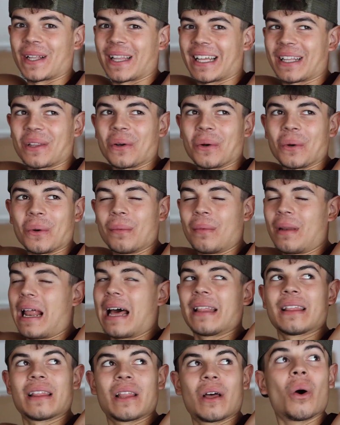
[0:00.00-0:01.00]
like, the whole, well,
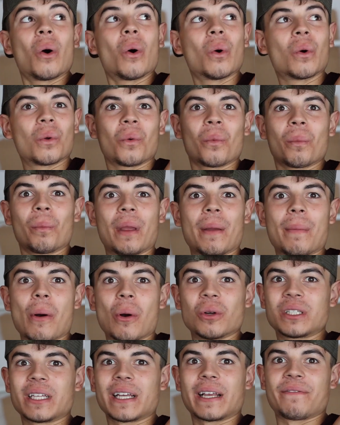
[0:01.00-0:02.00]
not the whole me
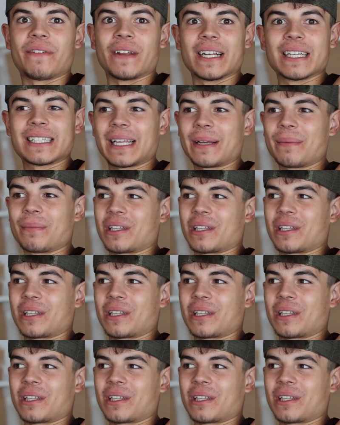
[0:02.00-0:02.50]
posting fitness thing,